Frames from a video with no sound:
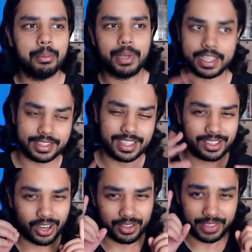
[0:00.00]
but I still
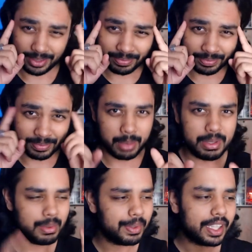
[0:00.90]
thought of like, hmm,
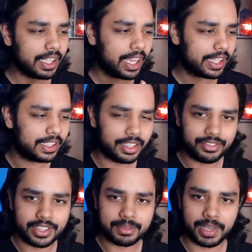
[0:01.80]
maybe maybe I can I can
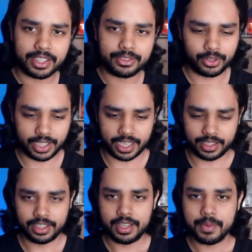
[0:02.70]
lift this microphone like